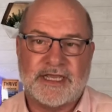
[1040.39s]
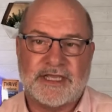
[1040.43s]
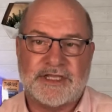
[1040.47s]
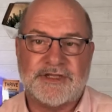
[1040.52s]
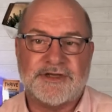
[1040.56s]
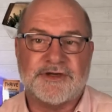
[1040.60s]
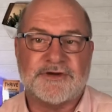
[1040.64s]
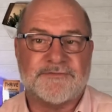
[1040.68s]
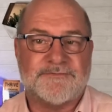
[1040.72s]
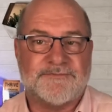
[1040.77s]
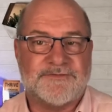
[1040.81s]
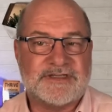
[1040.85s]

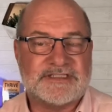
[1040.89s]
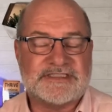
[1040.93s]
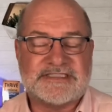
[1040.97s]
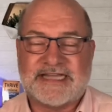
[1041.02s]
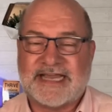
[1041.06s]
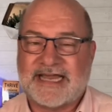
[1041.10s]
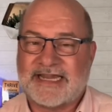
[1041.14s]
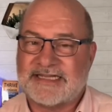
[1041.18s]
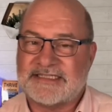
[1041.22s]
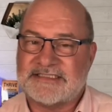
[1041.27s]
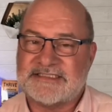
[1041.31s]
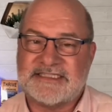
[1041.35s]
Your
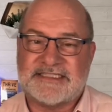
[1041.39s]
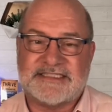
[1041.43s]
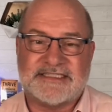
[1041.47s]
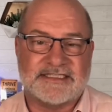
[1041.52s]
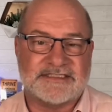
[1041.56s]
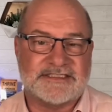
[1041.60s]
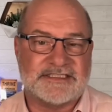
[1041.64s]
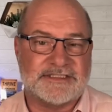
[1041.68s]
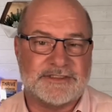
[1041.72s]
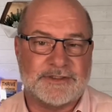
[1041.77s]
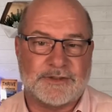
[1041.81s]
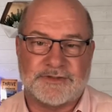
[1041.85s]
physiology
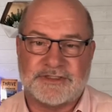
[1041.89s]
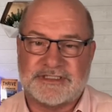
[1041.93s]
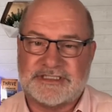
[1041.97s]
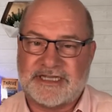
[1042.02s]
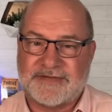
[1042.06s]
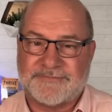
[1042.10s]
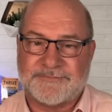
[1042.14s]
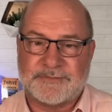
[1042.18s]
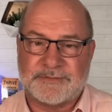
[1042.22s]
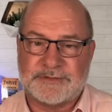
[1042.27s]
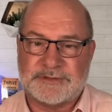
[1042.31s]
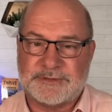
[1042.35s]
doesn't know the
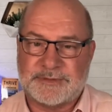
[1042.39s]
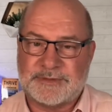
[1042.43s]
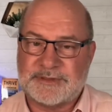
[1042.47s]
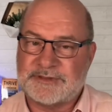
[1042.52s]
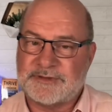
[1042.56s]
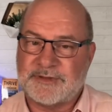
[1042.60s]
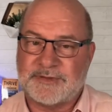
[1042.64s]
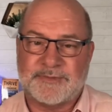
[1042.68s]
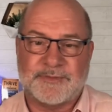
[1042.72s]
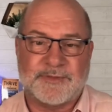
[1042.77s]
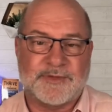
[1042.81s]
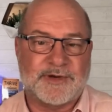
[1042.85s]
difference
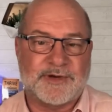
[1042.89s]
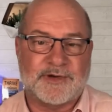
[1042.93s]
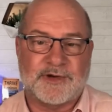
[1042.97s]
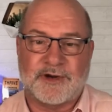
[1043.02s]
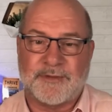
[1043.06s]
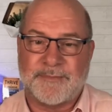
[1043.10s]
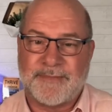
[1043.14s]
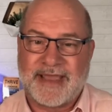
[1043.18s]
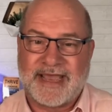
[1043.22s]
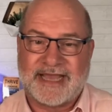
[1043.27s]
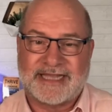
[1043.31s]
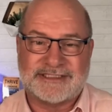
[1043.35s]
between real or
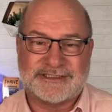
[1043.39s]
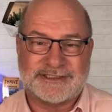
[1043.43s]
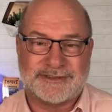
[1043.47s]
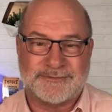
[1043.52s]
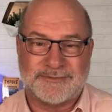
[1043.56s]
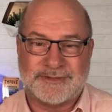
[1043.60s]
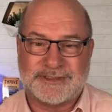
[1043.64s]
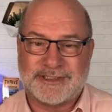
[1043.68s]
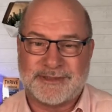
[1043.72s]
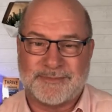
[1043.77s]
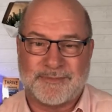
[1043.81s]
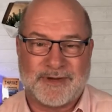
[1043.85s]
imagined
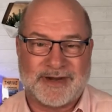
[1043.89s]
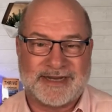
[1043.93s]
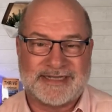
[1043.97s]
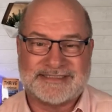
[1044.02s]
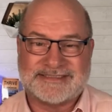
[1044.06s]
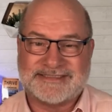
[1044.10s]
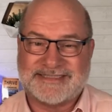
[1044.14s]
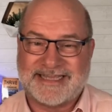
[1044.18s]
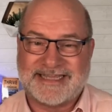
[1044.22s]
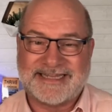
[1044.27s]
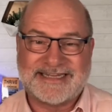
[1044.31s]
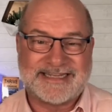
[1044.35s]
when your
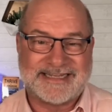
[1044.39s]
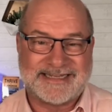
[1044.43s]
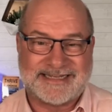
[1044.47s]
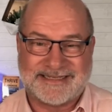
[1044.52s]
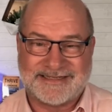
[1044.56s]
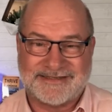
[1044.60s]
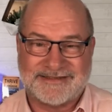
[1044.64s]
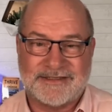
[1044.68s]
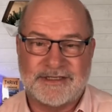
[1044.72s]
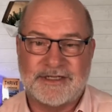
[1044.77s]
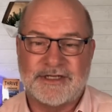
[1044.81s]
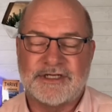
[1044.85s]
brain's thinking it.